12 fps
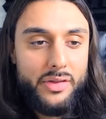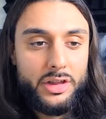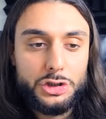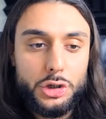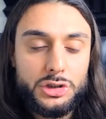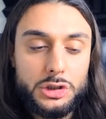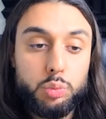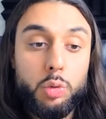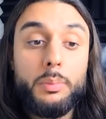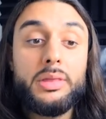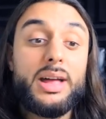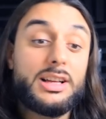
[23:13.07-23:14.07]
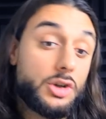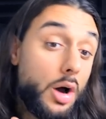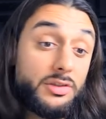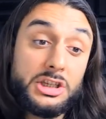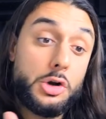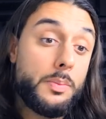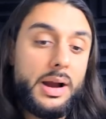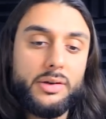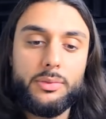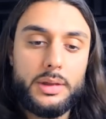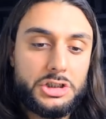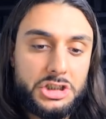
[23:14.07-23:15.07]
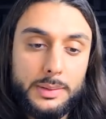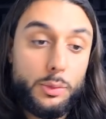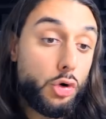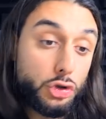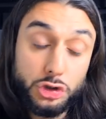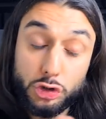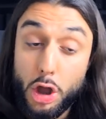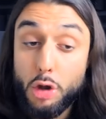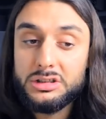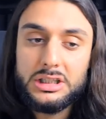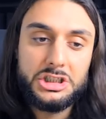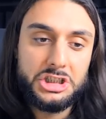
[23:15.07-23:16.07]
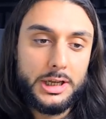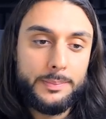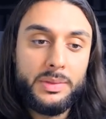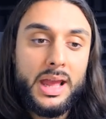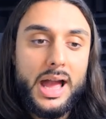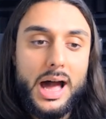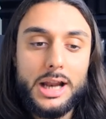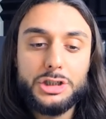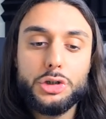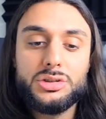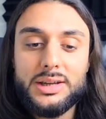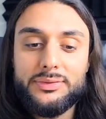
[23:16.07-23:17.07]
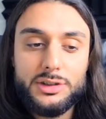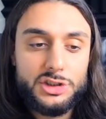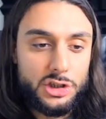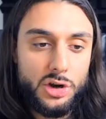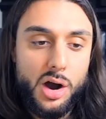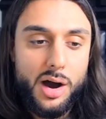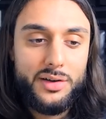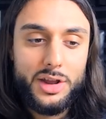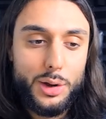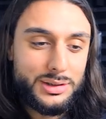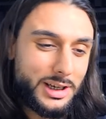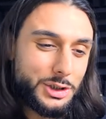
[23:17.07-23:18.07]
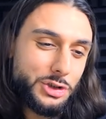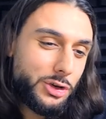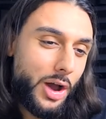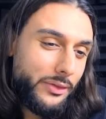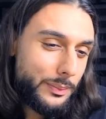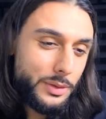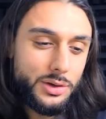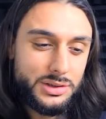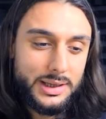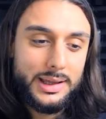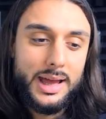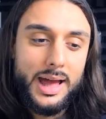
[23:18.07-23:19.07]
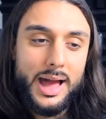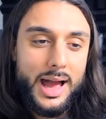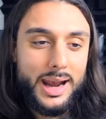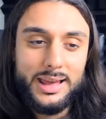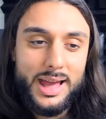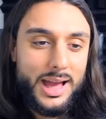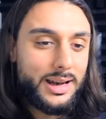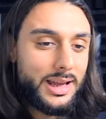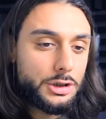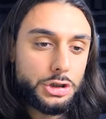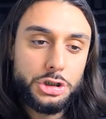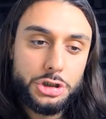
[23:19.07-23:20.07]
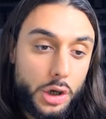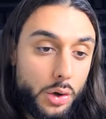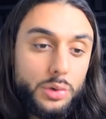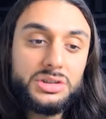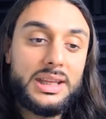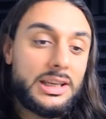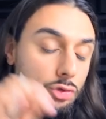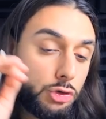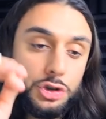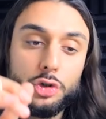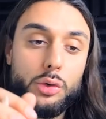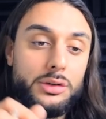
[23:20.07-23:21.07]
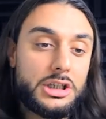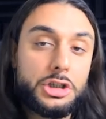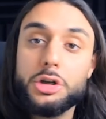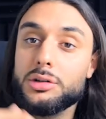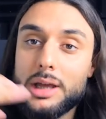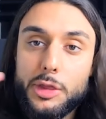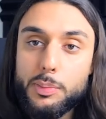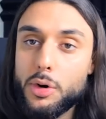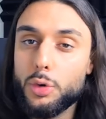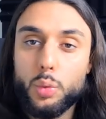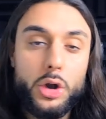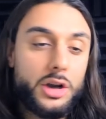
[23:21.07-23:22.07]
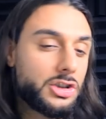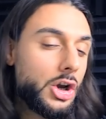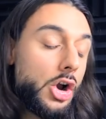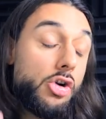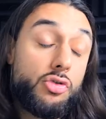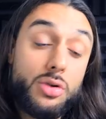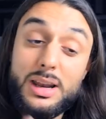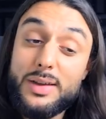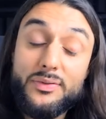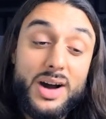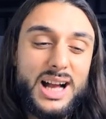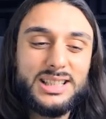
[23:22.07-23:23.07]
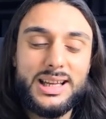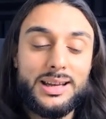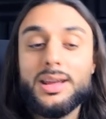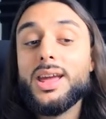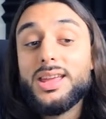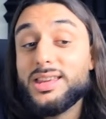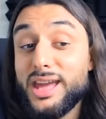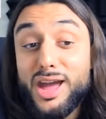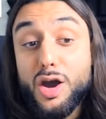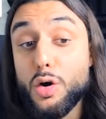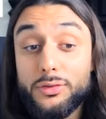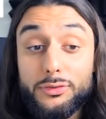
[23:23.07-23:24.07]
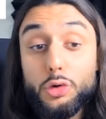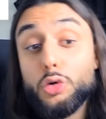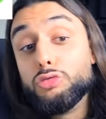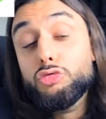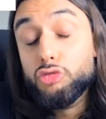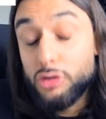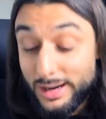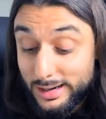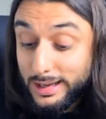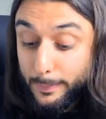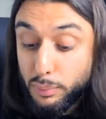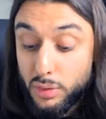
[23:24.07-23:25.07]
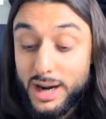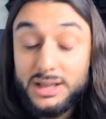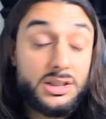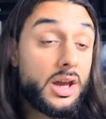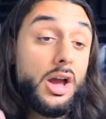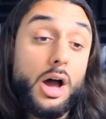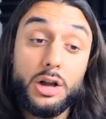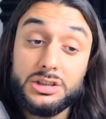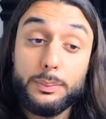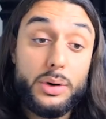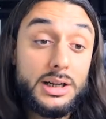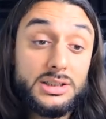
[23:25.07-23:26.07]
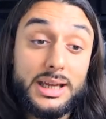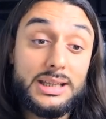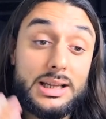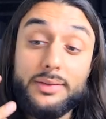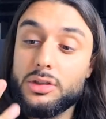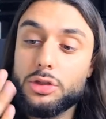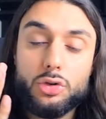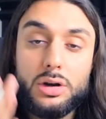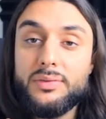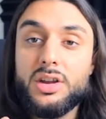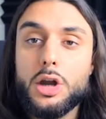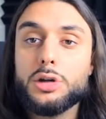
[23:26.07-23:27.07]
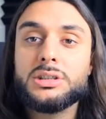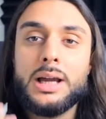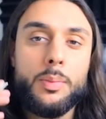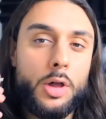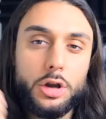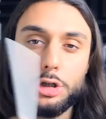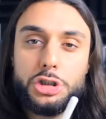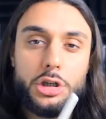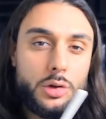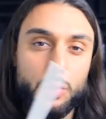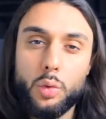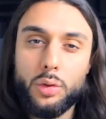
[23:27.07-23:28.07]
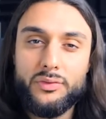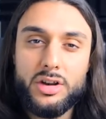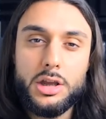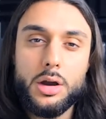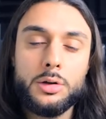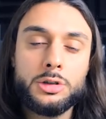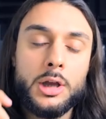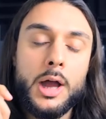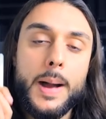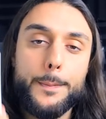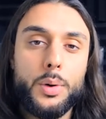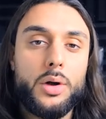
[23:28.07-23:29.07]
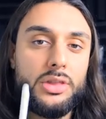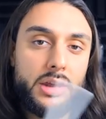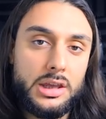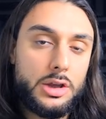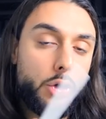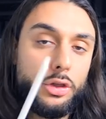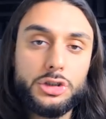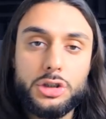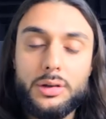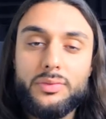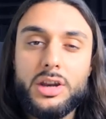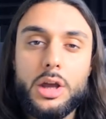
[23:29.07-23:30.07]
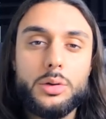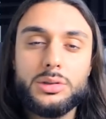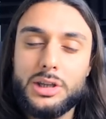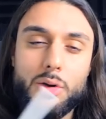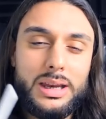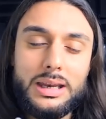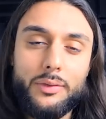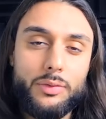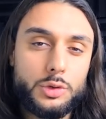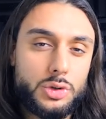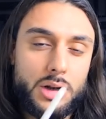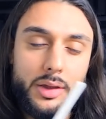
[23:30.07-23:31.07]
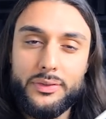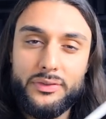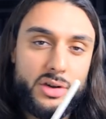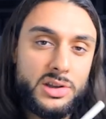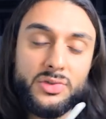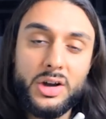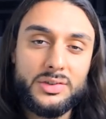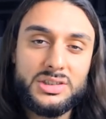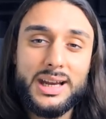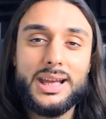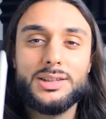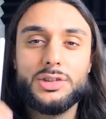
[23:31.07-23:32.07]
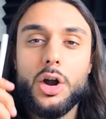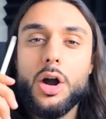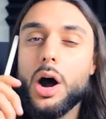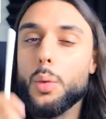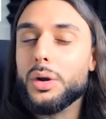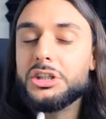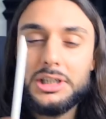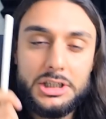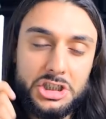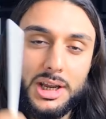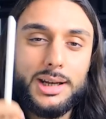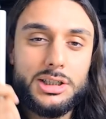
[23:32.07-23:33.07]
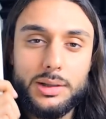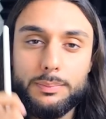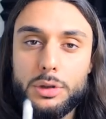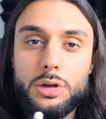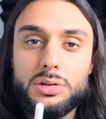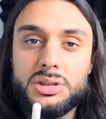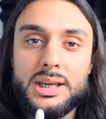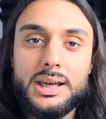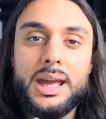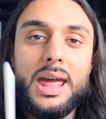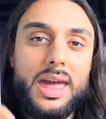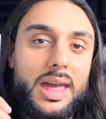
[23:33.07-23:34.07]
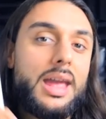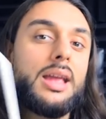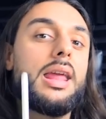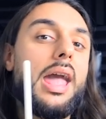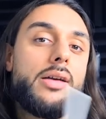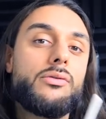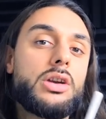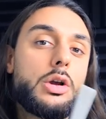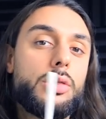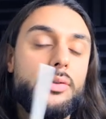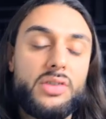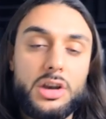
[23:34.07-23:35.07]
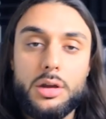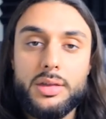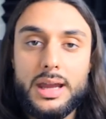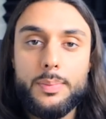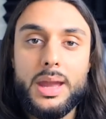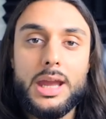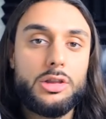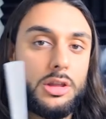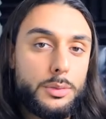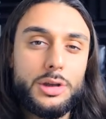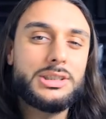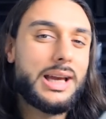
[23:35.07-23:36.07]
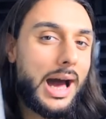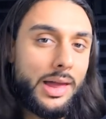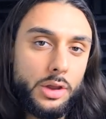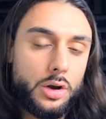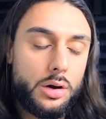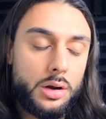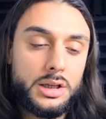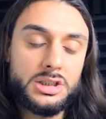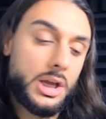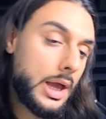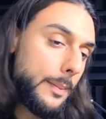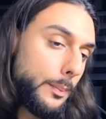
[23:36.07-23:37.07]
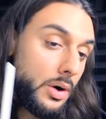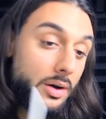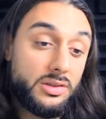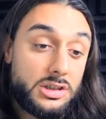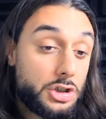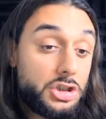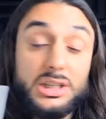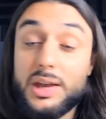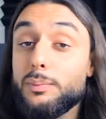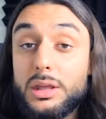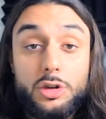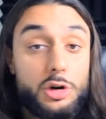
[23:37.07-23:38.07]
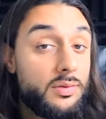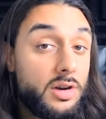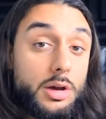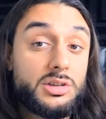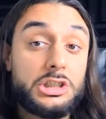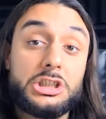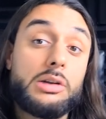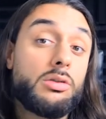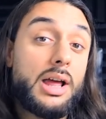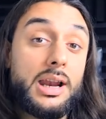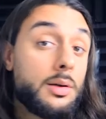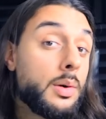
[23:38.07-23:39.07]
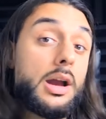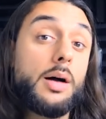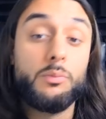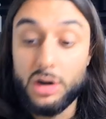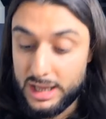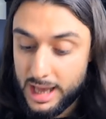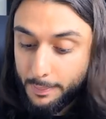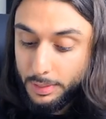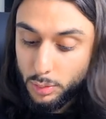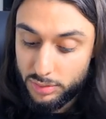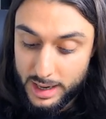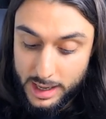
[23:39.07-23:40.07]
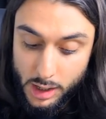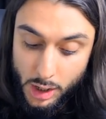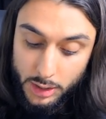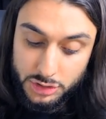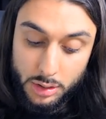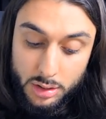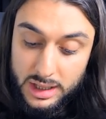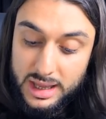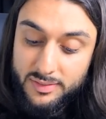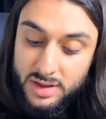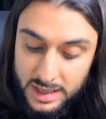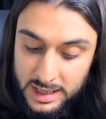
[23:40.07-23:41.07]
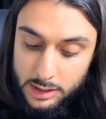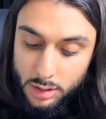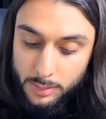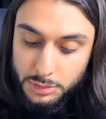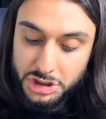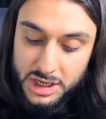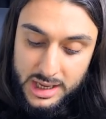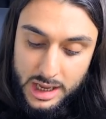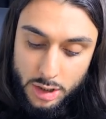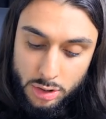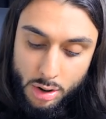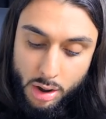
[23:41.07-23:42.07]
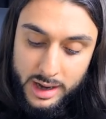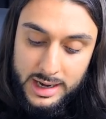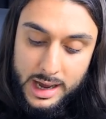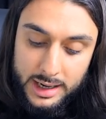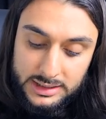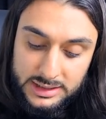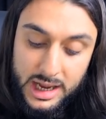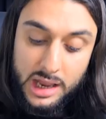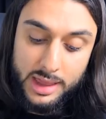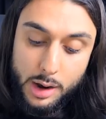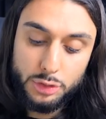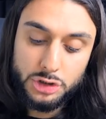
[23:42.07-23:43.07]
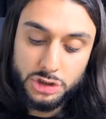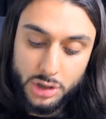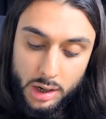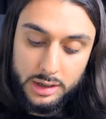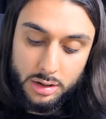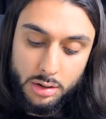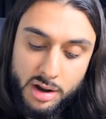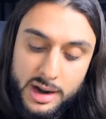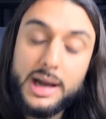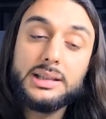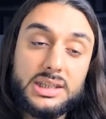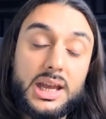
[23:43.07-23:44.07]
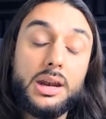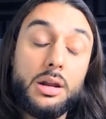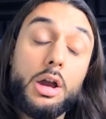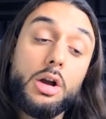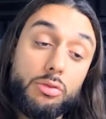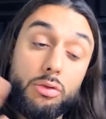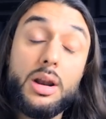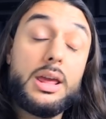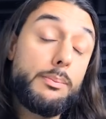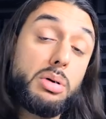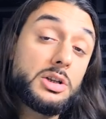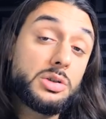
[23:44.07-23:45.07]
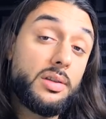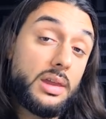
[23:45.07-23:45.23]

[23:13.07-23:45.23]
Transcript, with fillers: and then it shows this woman that's obviously come back from the gym or going to the gym, and it shows different scenarios, and I just love the music, and again, it just shows these results, it shows how the product works really fast, and yeah, overall, really impressed. I was impressed that he delivered three videos. Now, I'm not going to show you all videos, but the other two videos, the only difference was like the first five seconds. I wish he changed the music in every other video that he made, the music and the colors, but to just give me three videos in general anyway, I'm really happy with that. So I'm going to give EcomJ a 9 out of 10. That was solid. A 9 out of 10. Really impressive